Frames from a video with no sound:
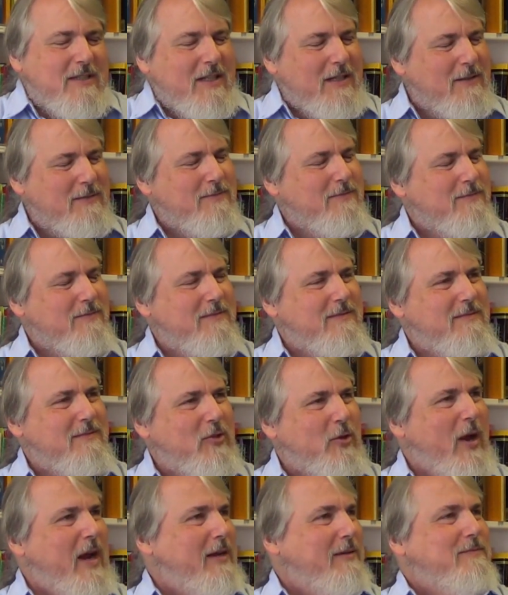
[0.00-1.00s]
You know,
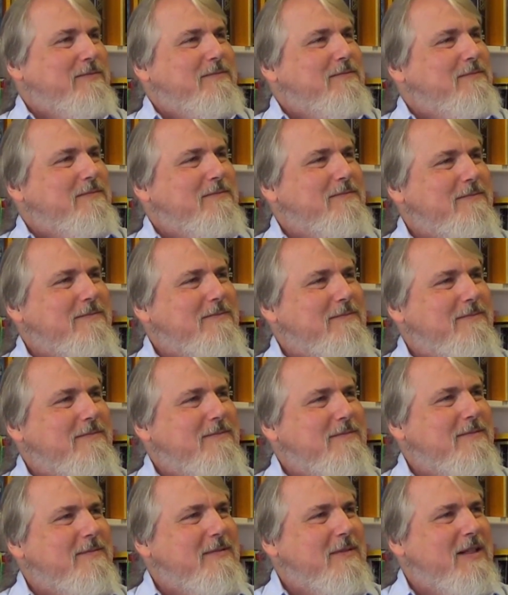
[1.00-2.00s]
great.
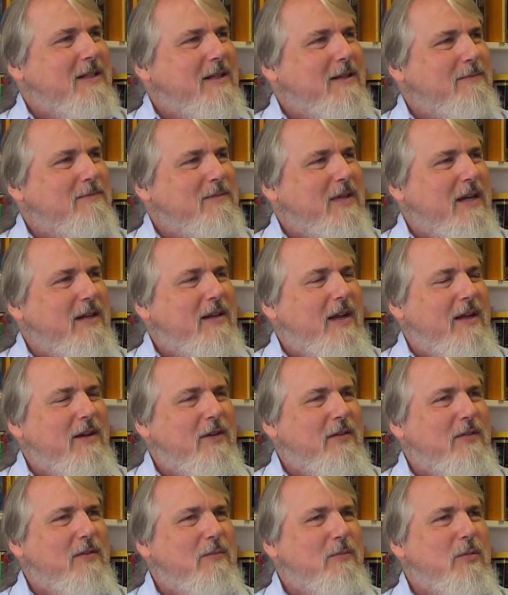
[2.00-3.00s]
Right. Yeah.
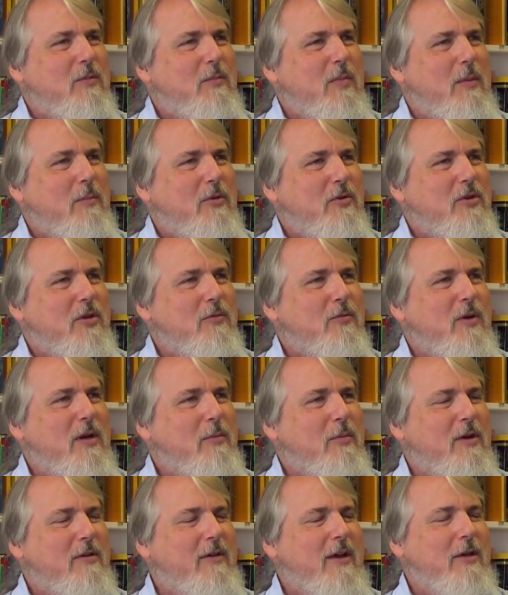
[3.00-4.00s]
I just, people shouldn't
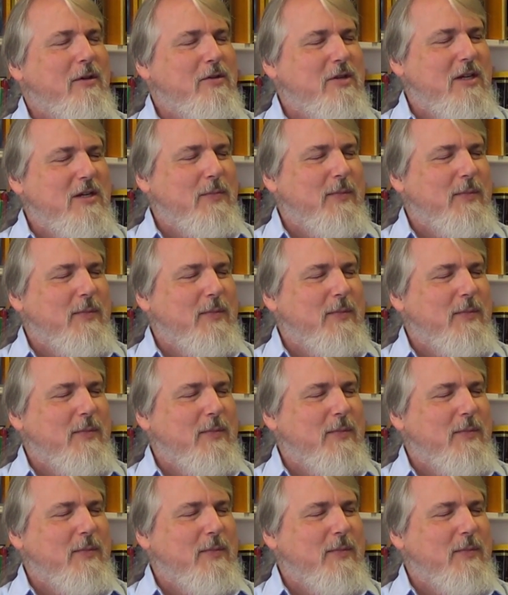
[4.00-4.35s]
really put a value